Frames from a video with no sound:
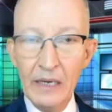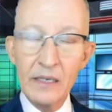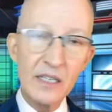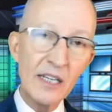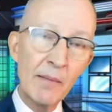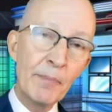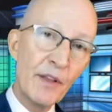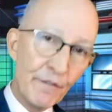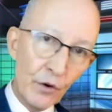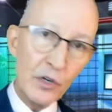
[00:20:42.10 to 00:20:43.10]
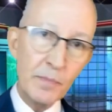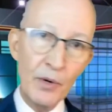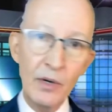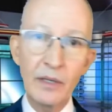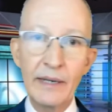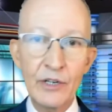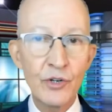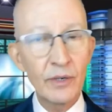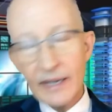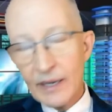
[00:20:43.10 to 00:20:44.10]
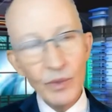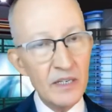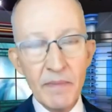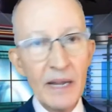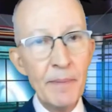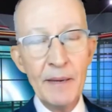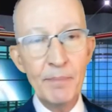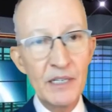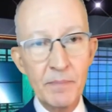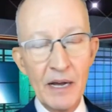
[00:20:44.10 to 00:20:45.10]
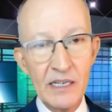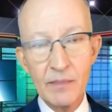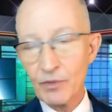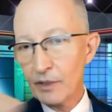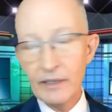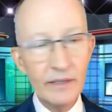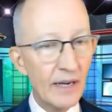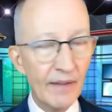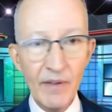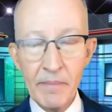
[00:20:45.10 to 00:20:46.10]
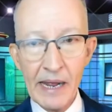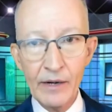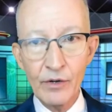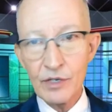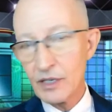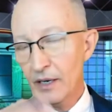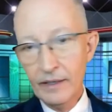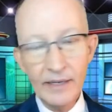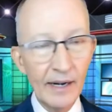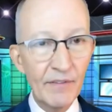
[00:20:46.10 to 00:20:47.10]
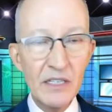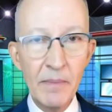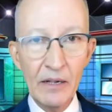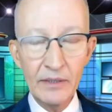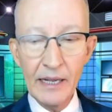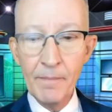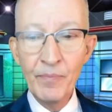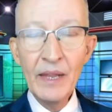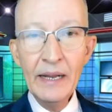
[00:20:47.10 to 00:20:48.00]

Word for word: To sum up the first part of the lecture, link with as many people as possible. None of it matters. None of it's about them.